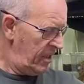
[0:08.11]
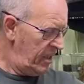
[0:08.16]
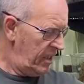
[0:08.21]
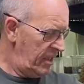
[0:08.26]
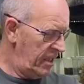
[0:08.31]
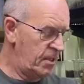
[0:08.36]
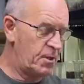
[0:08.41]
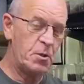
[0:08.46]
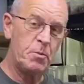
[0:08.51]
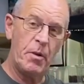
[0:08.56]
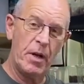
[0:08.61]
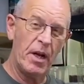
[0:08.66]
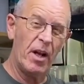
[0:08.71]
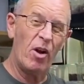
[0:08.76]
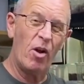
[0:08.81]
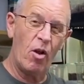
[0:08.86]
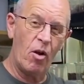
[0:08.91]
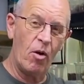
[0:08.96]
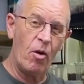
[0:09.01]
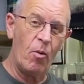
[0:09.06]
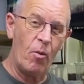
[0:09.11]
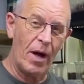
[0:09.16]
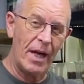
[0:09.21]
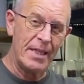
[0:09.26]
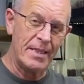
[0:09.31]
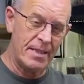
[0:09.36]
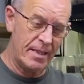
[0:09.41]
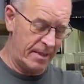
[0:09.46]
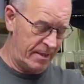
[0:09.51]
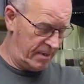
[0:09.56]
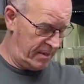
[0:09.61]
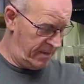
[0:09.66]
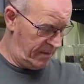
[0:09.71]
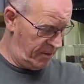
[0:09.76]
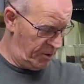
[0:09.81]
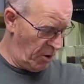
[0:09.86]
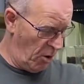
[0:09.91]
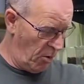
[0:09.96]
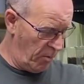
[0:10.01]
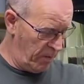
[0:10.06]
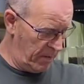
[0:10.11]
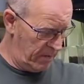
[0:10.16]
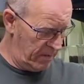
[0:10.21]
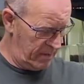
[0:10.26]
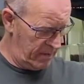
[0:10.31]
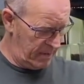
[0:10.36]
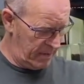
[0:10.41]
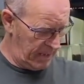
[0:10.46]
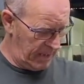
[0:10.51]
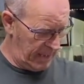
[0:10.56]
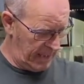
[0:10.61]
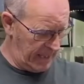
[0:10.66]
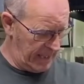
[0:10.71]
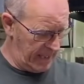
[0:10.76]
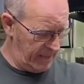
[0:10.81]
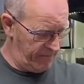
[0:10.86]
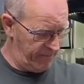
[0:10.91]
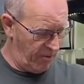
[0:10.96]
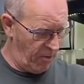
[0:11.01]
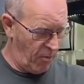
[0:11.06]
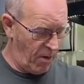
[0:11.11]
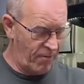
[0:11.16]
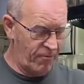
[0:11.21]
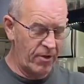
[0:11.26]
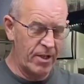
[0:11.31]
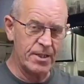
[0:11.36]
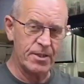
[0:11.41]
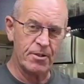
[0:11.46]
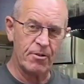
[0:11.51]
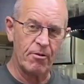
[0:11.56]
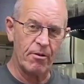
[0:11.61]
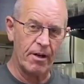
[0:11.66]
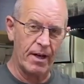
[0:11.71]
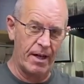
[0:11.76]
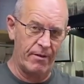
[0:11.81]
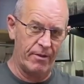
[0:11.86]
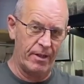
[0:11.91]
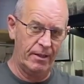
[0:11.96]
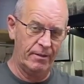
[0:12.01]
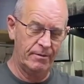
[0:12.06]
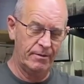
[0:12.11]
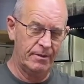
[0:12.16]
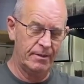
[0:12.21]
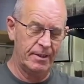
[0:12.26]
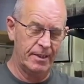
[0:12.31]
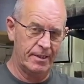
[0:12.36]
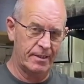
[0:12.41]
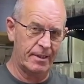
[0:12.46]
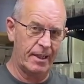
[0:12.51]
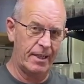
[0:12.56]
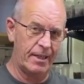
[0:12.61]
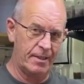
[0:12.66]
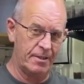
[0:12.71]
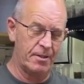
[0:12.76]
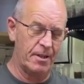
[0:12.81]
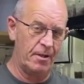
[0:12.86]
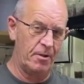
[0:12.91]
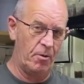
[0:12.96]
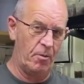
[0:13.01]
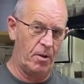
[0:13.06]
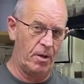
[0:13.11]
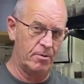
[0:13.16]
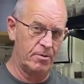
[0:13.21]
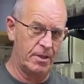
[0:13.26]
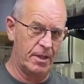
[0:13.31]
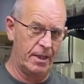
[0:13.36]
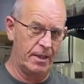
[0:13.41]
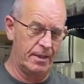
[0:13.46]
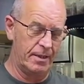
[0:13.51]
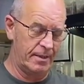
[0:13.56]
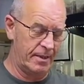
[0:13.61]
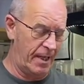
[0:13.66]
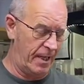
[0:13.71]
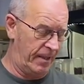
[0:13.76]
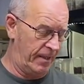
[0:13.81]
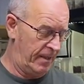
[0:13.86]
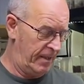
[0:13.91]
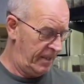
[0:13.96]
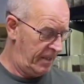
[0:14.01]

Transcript: This has been a long awaited job, and for one reason or another it's taken us a little while to get this done.